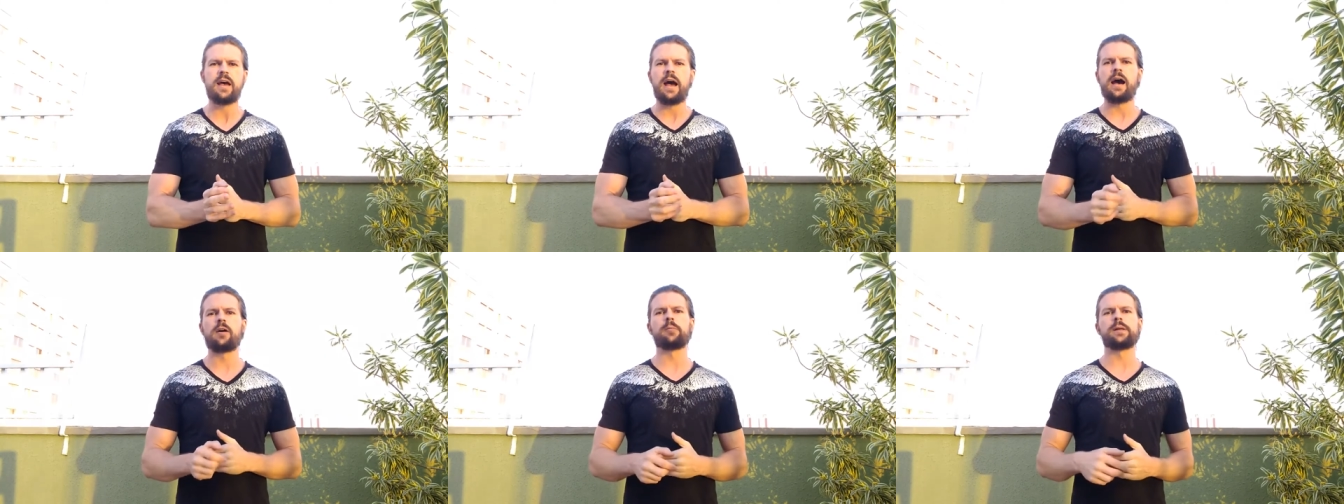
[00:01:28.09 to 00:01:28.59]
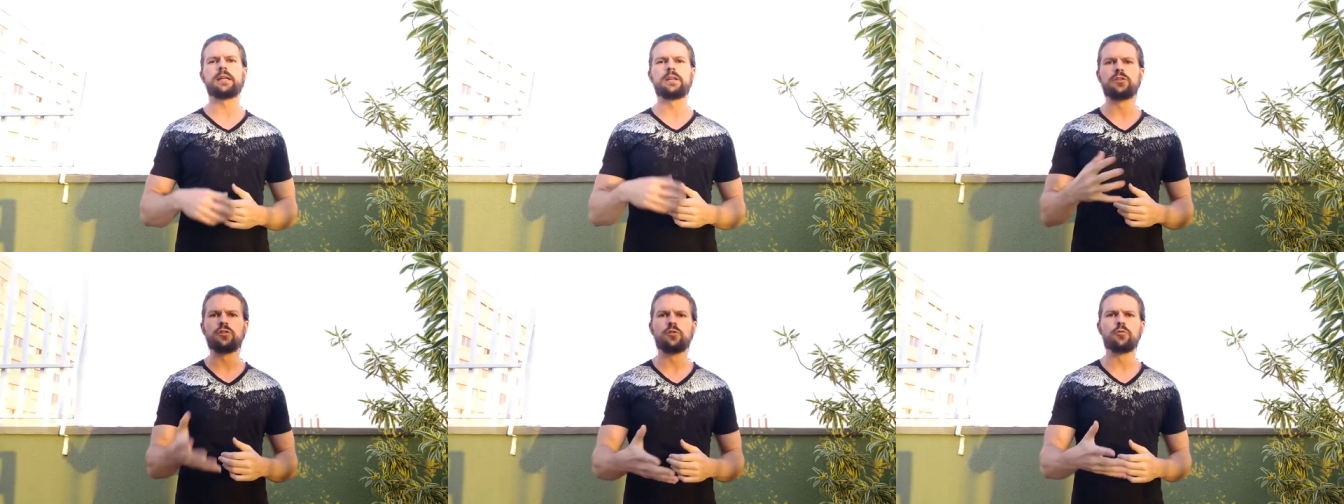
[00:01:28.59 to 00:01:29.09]
how many
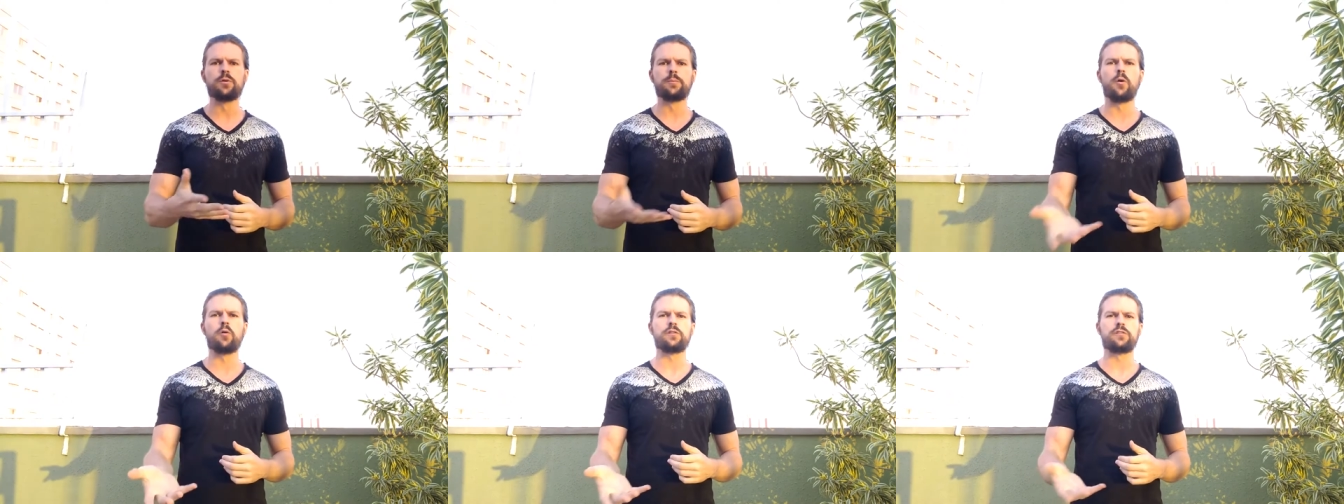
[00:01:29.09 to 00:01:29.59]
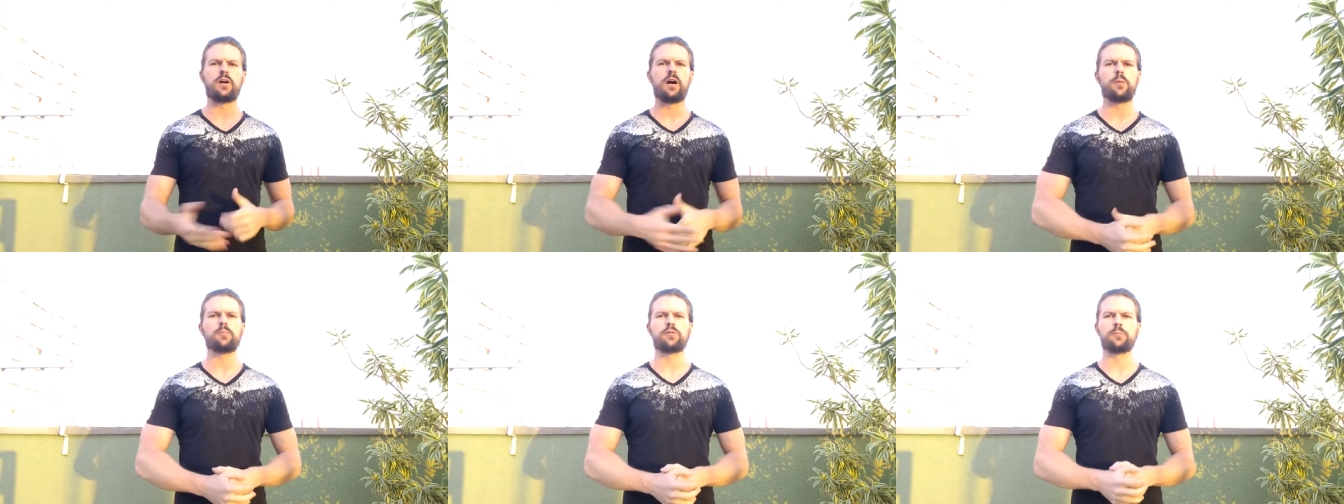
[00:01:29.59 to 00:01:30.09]
new remote
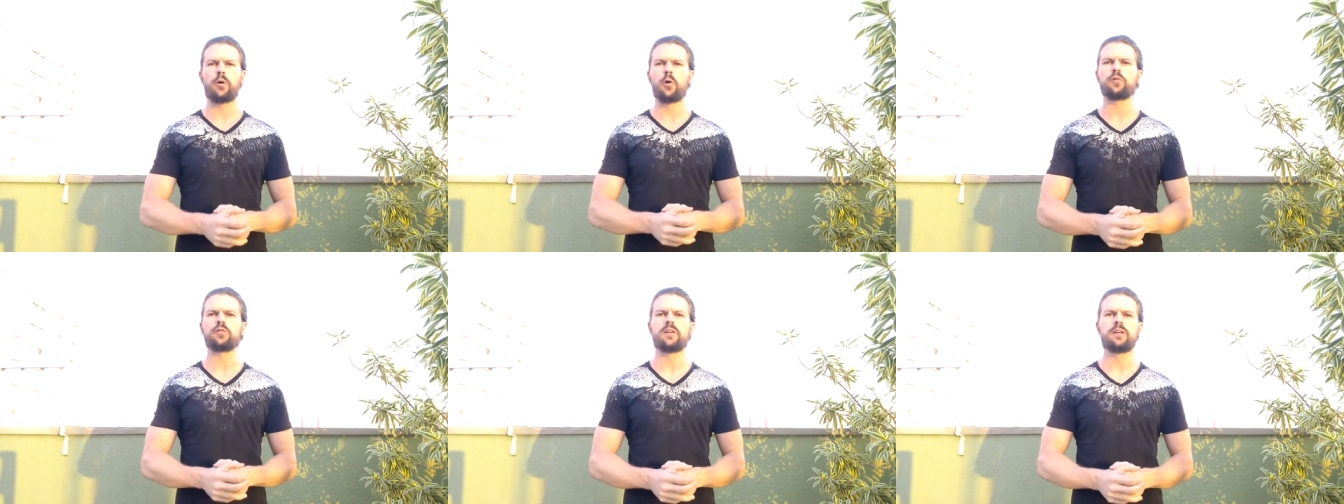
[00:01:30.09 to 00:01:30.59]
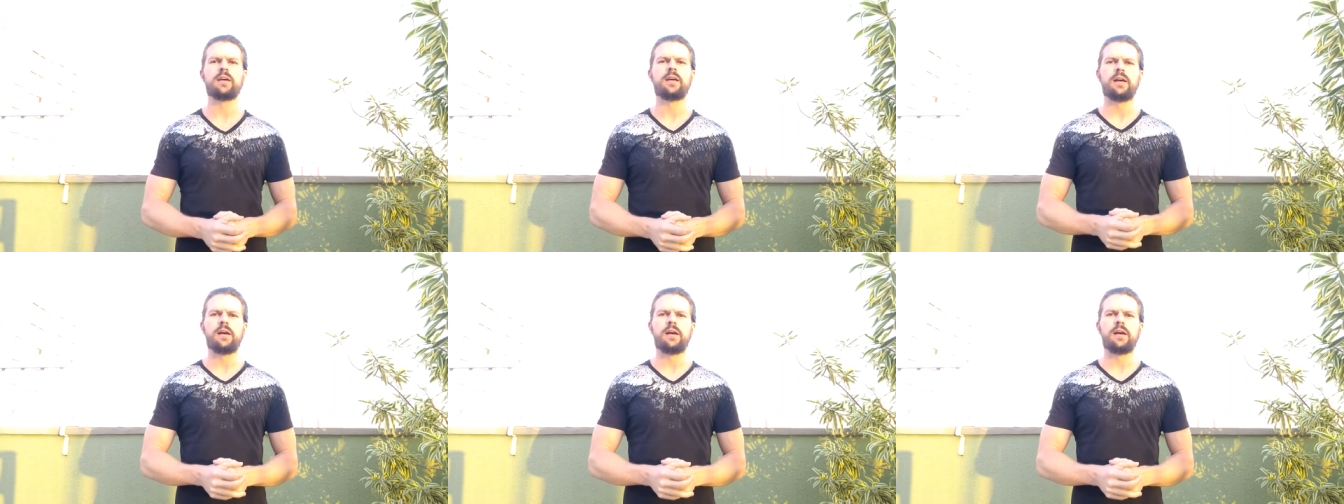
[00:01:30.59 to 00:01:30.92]
jobs are posted